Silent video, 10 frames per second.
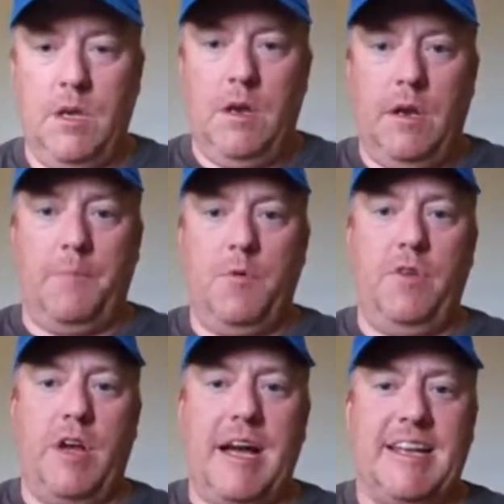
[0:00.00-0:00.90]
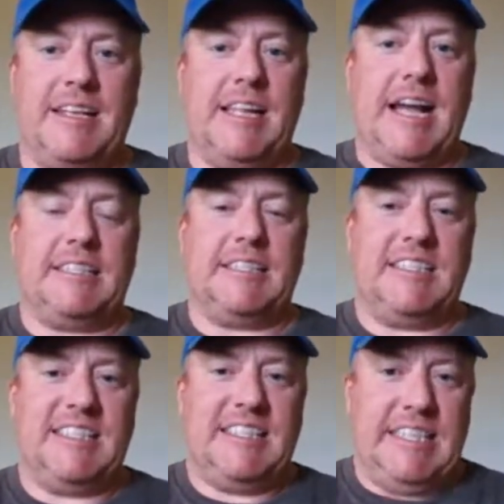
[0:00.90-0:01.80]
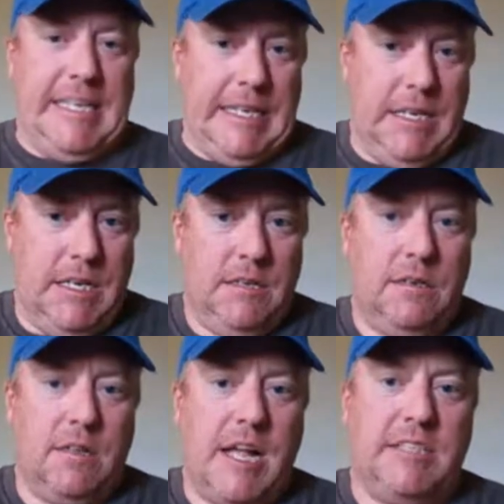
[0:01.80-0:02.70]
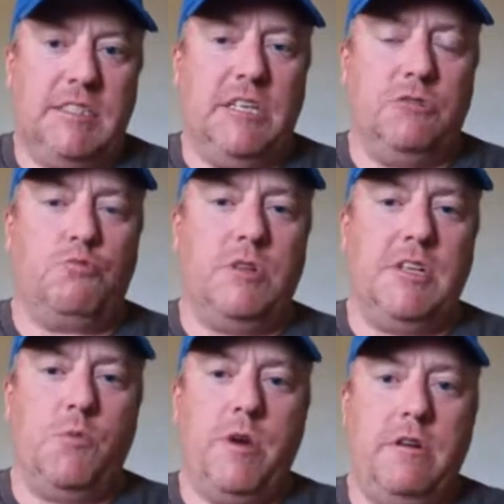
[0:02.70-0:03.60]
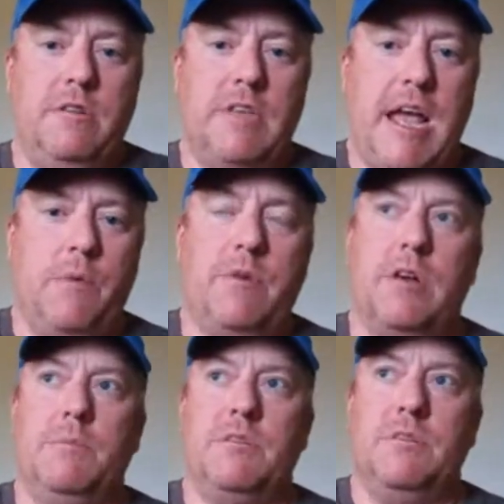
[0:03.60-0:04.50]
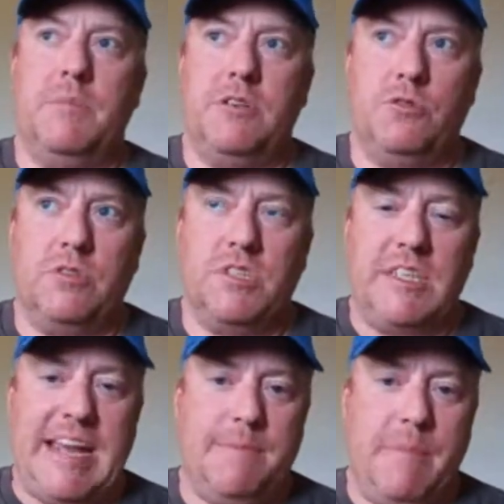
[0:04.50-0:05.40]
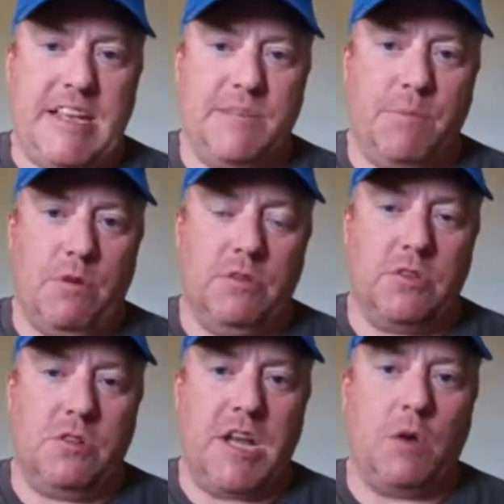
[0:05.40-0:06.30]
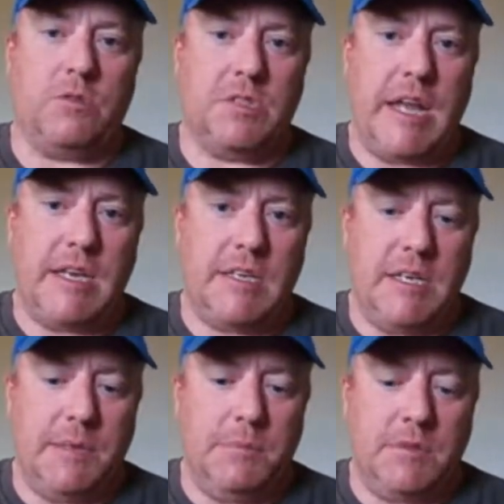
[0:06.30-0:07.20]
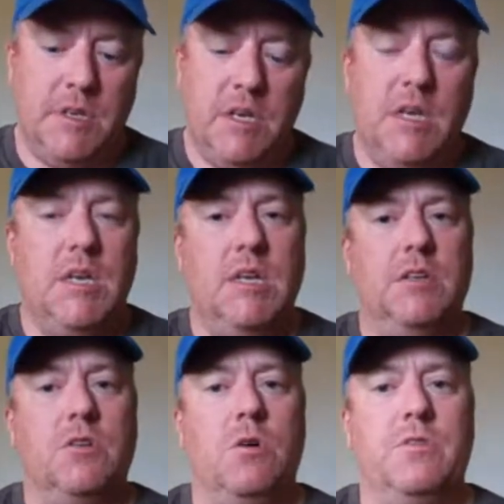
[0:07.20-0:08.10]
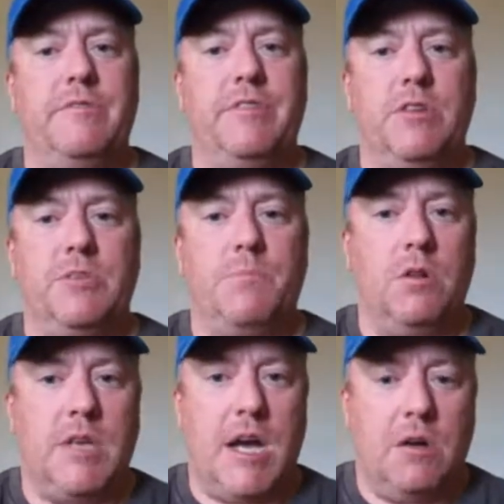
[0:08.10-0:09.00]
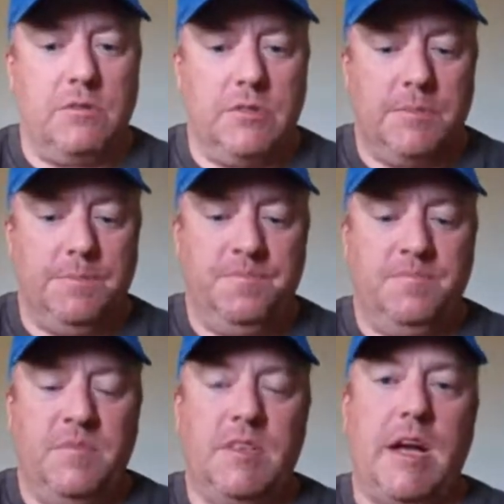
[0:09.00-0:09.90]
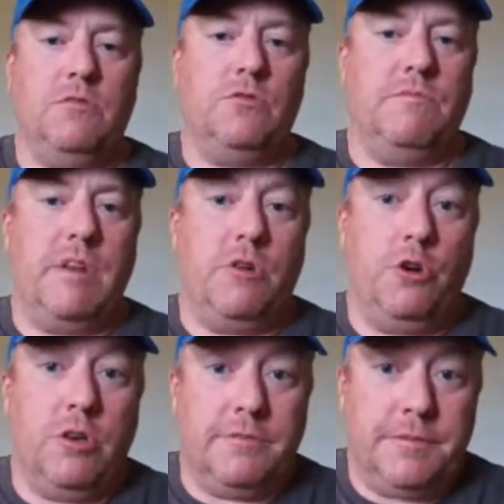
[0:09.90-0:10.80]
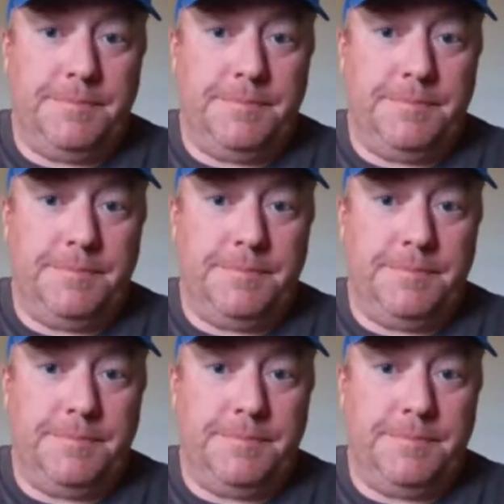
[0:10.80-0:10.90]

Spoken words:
Now, moving on to Class C. Class C is really where it's at when it comes to Minnesota State baseball. It's all the outstate teams. It's all the very small towns you've never heard of,